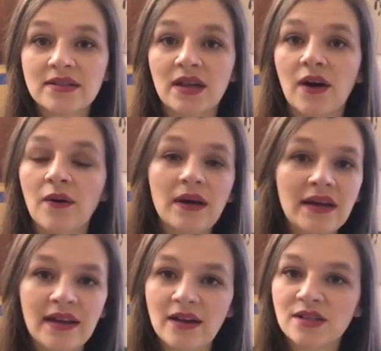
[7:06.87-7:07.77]
So
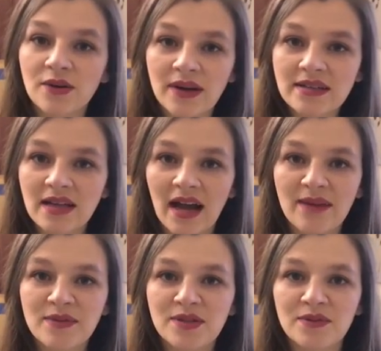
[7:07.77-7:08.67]
now's a great
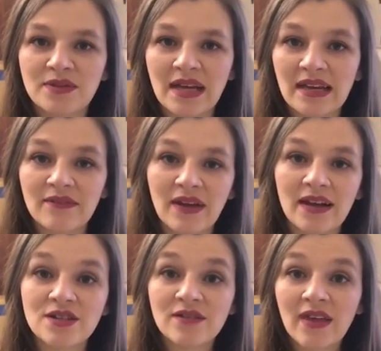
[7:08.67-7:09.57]
time to take
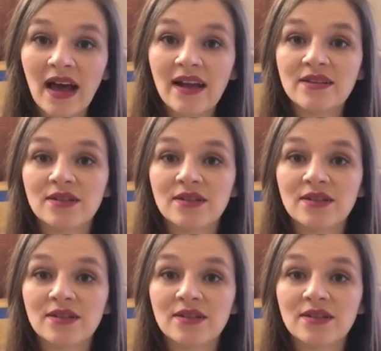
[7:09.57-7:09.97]
advantage of that.